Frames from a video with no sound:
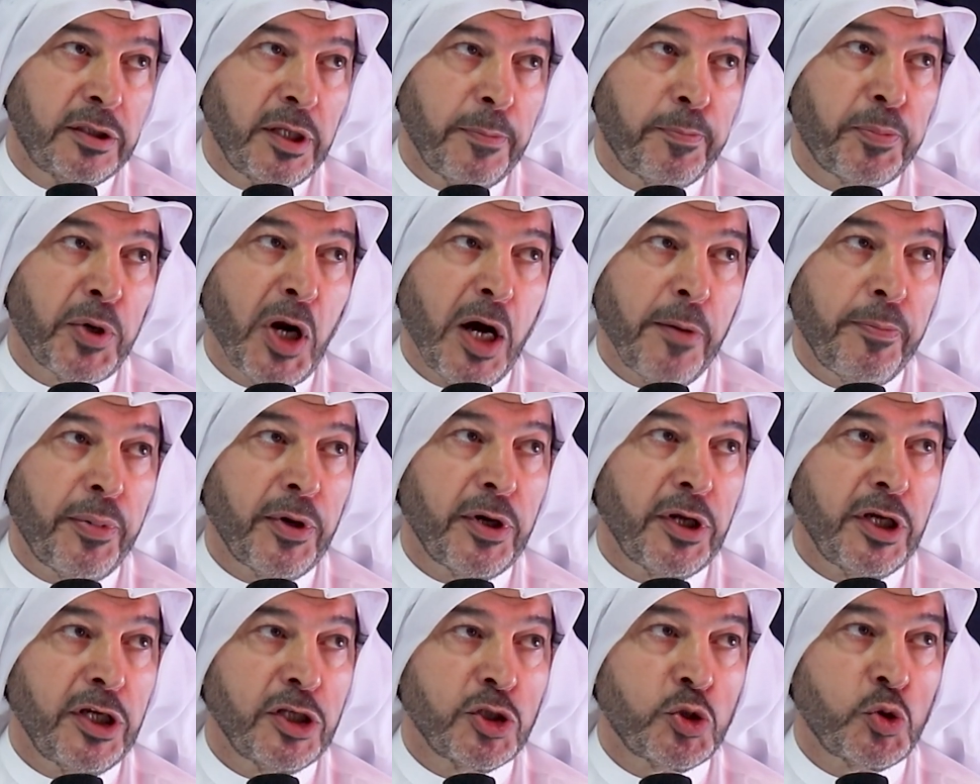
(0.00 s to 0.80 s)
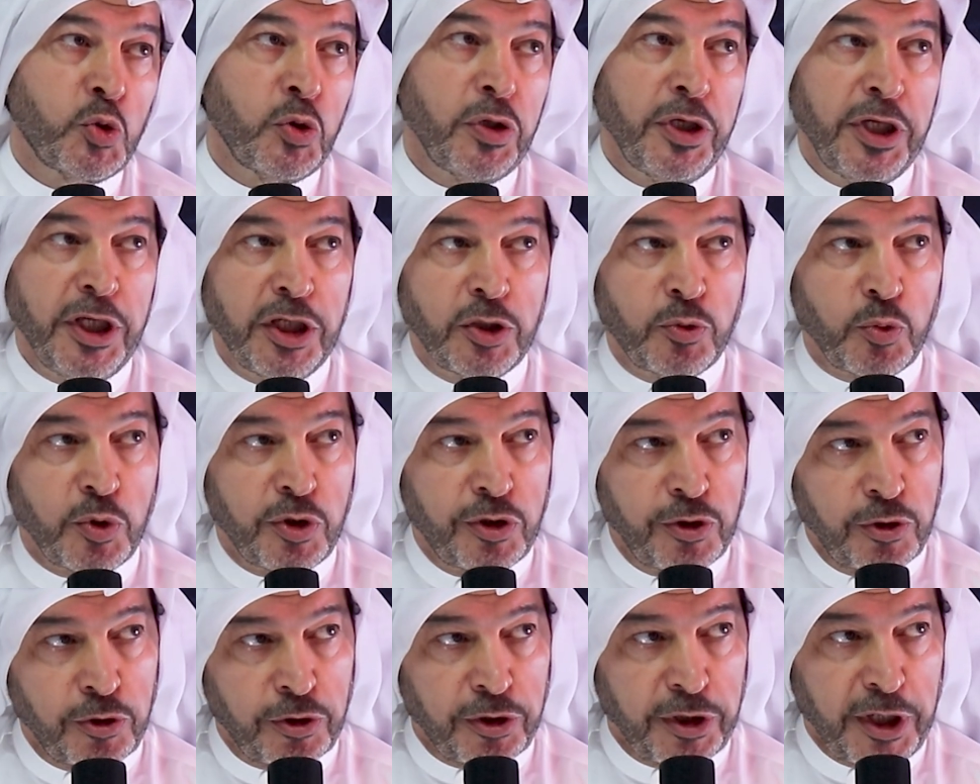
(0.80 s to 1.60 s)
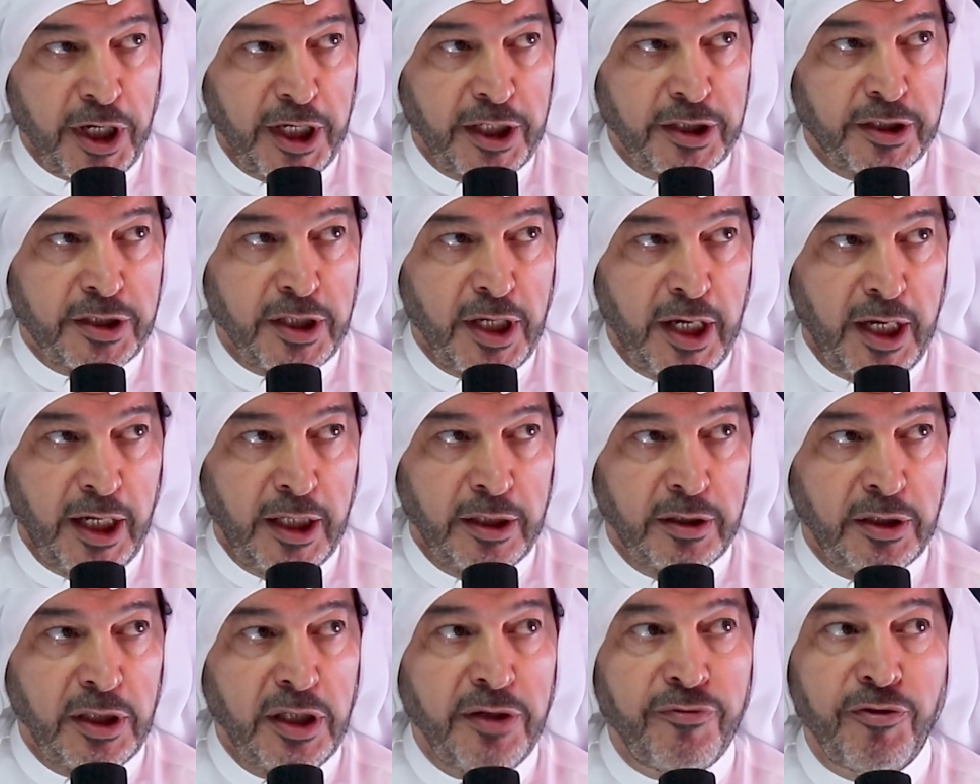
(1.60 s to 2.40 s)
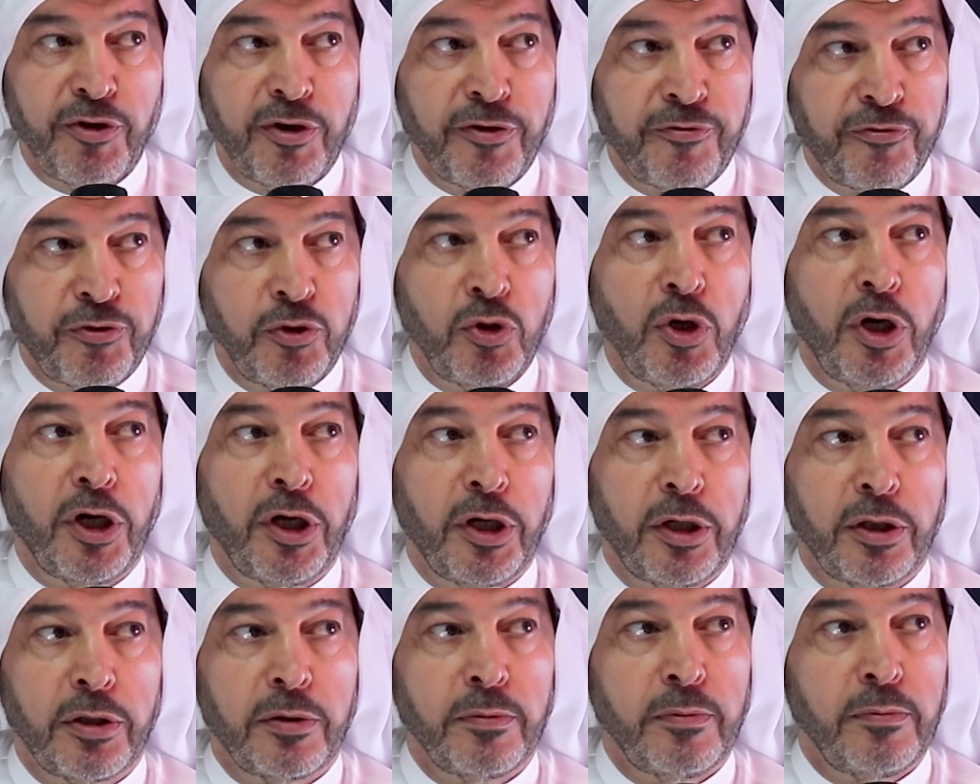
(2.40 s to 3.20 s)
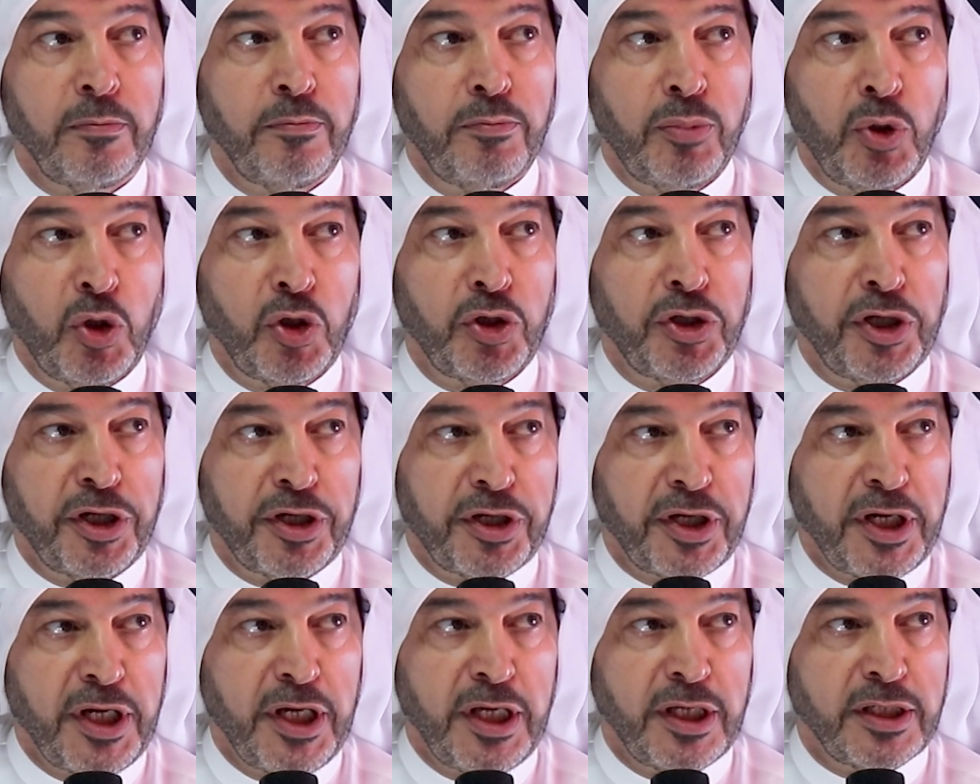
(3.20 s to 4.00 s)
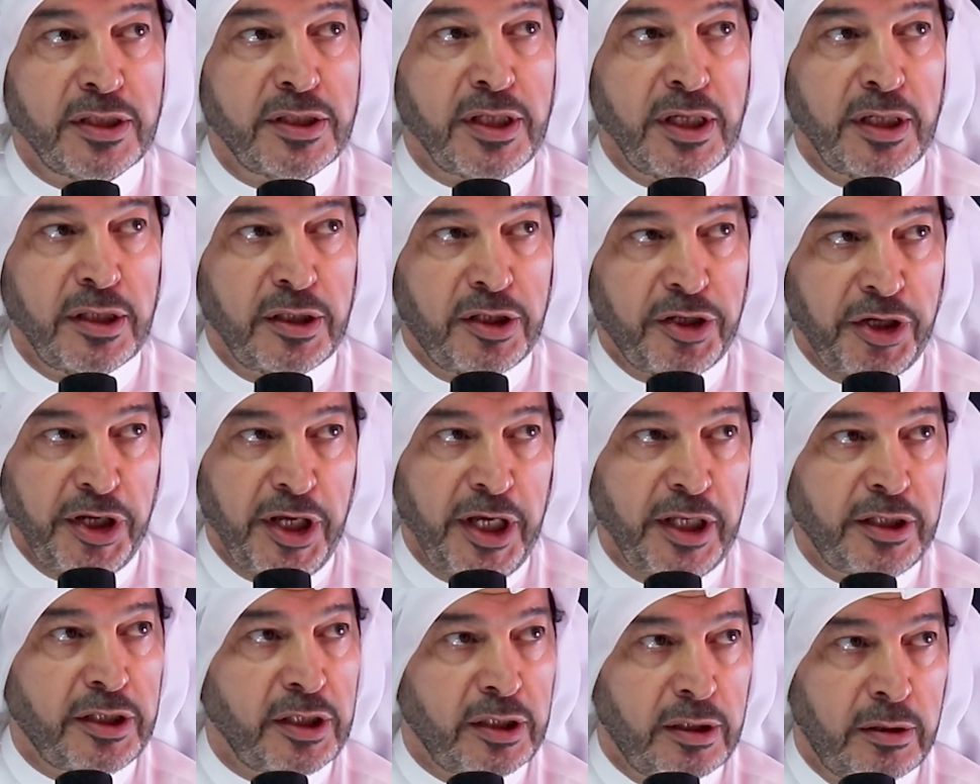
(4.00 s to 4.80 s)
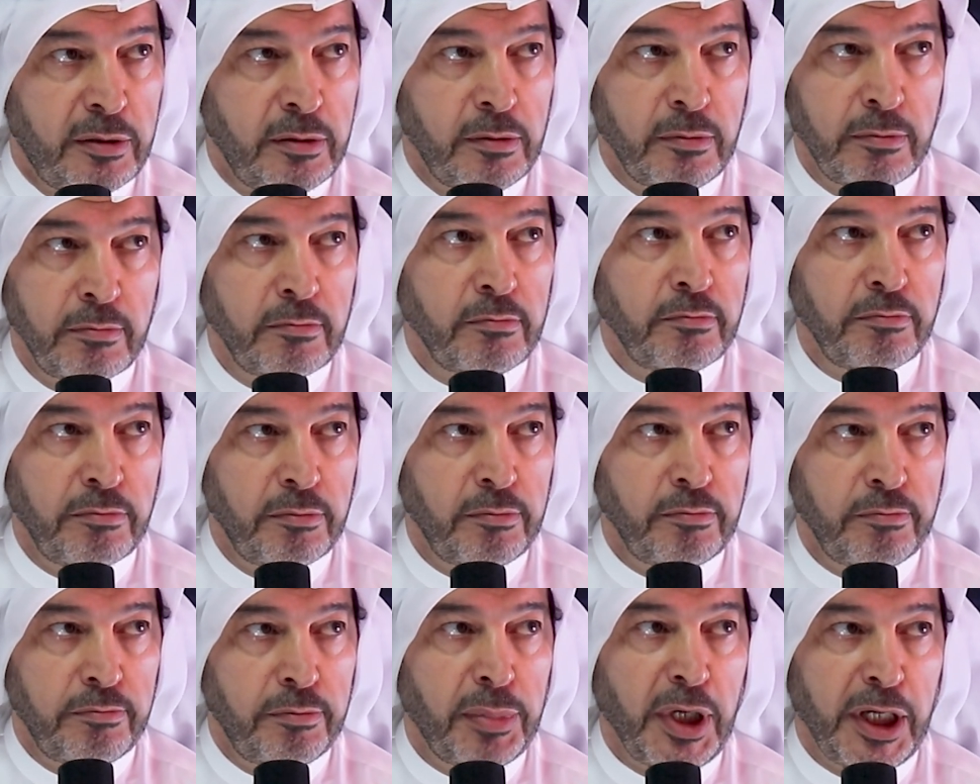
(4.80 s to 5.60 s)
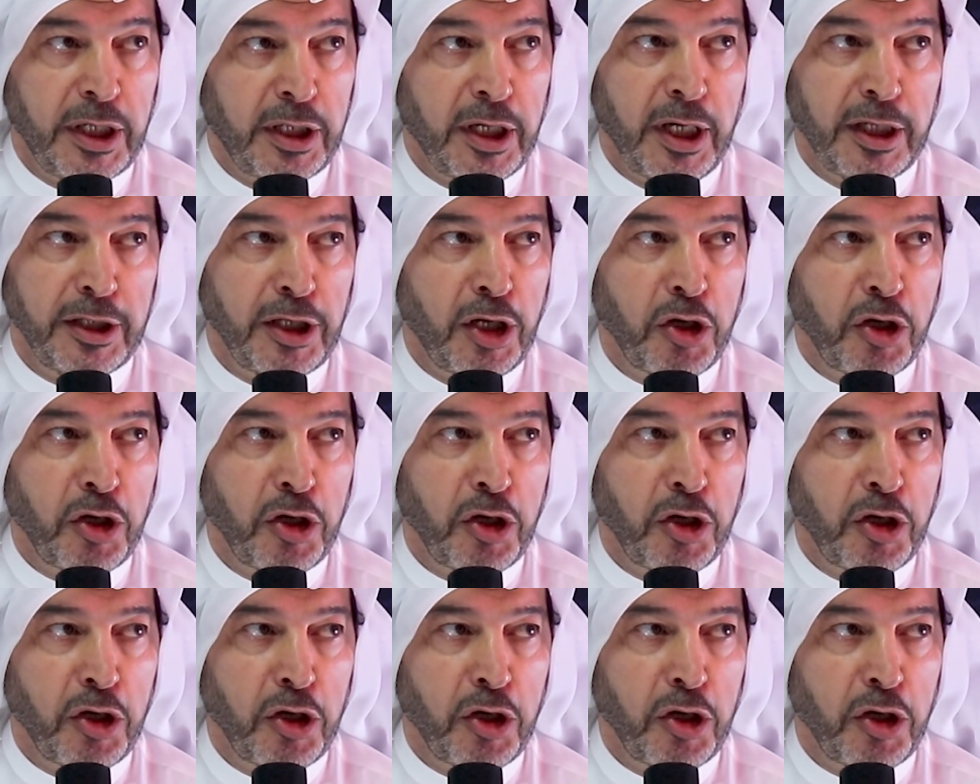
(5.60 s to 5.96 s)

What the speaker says: The proper is to eat with your right hand, even if you are born and raised and created by God.